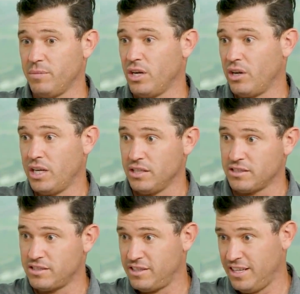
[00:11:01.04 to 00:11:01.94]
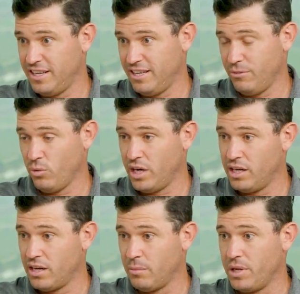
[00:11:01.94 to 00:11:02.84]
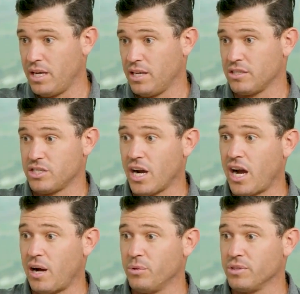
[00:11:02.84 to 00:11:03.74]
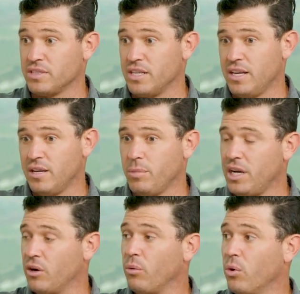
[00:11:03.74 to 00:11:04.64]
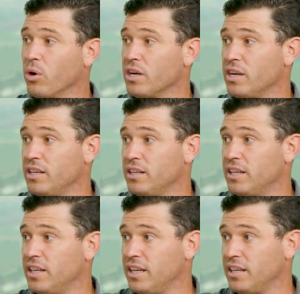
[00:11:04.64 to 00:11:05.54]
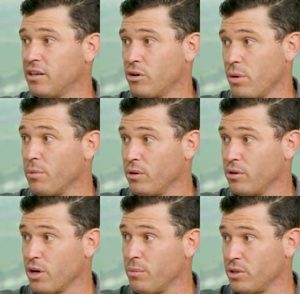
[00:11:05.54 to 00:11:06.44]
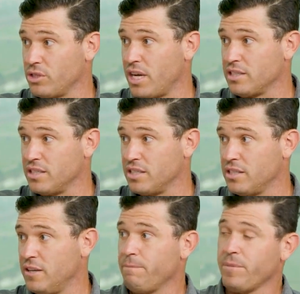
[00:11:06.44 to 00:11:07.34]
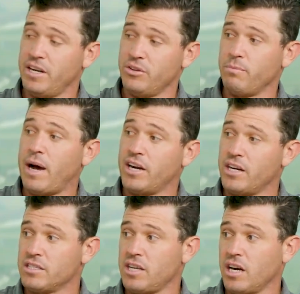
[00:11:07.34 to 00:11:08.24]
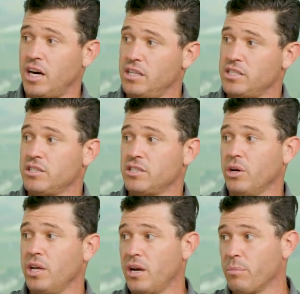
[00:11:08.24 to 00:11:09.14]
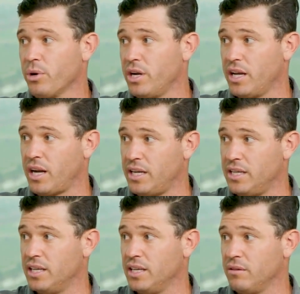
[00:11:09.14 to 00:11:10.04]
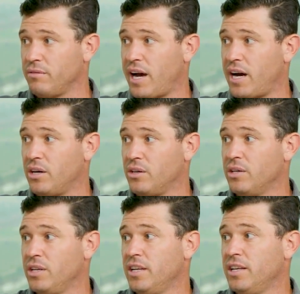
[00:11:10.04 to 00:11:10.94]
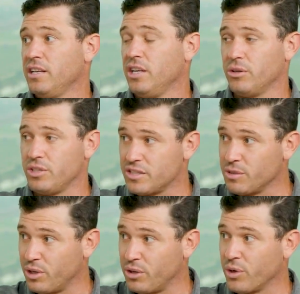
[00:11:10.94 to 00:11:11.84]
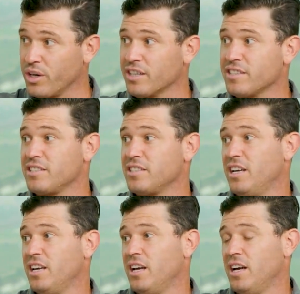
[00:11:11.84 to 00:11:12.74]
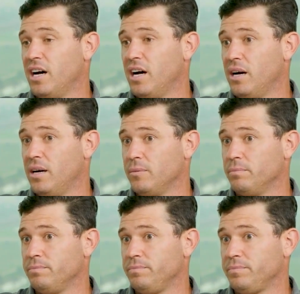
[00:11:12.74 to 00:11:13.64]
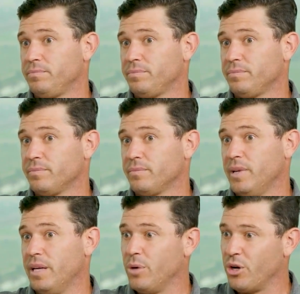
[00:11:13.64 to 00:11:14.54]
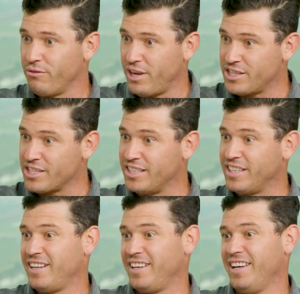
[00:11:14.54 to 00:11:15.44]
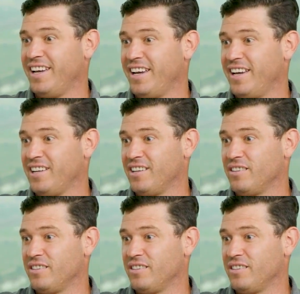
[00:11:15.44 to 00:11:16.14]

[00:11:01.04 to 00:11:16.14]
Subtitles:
know, in his, what ended up being his job was being a warden in criminal justice, and he was minor in psychology. So he had a pretty good idea of how, you know, discipline works, and motivation, and